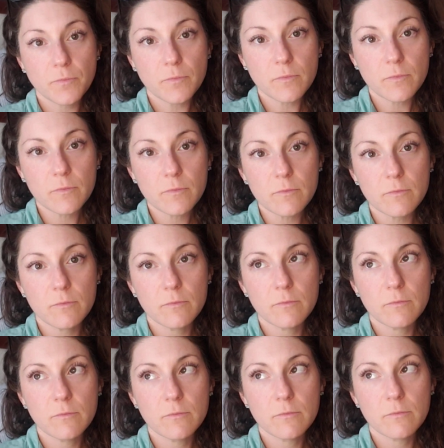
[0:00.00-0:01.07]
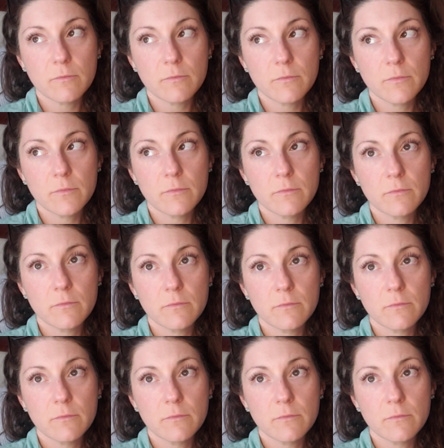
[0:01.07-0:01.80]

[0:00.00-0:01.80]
[no speech]